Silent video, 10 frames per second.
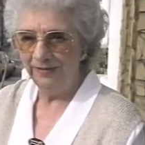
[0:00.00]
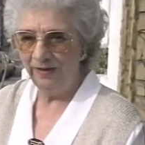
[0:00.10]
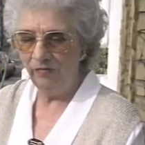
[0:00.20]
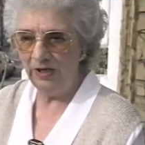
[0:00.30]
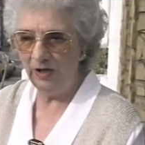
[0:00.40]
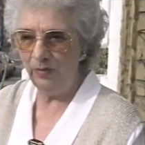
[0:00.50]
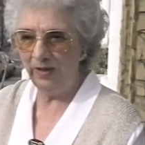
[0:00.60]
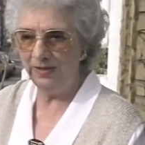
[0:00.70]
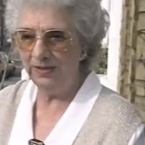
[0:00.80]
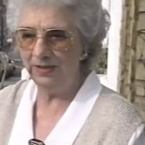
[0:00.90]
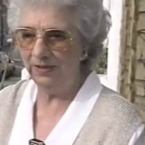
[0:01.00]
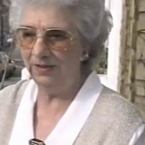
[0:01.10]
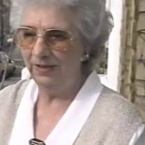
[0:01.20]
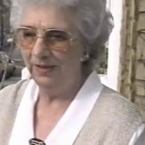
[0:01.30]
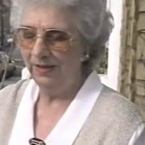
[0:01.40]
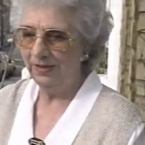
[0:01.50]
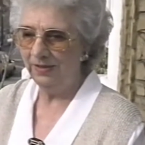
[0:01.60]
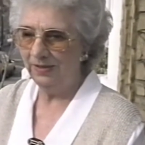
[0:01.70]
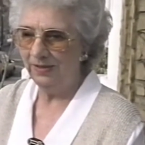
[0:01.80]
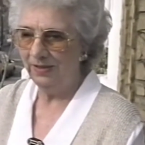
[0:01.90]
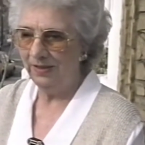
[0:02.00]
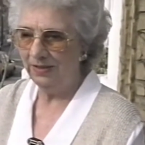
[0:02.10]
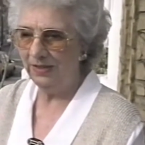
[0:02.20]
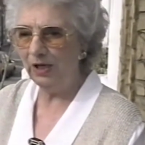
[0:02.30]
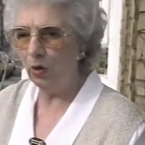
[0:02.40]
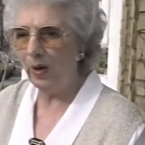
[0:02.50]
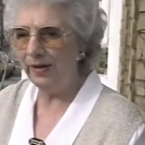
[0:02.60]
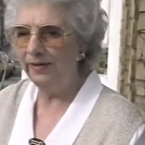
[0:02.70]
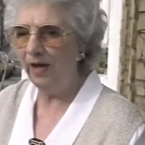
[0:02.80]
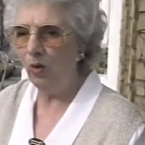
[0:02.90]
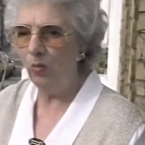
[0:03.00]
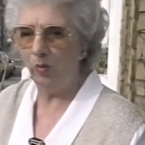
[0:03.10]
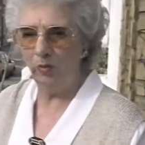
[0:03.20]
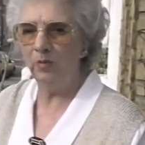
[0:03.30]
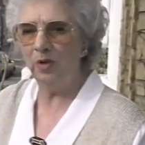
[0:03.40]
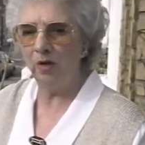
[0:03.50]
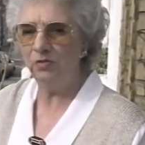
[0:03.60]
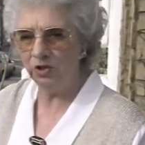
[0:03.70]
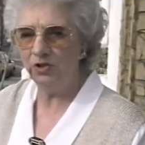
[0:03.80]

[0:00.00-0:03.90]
They really were. They didn't they didn't quite know what we were going to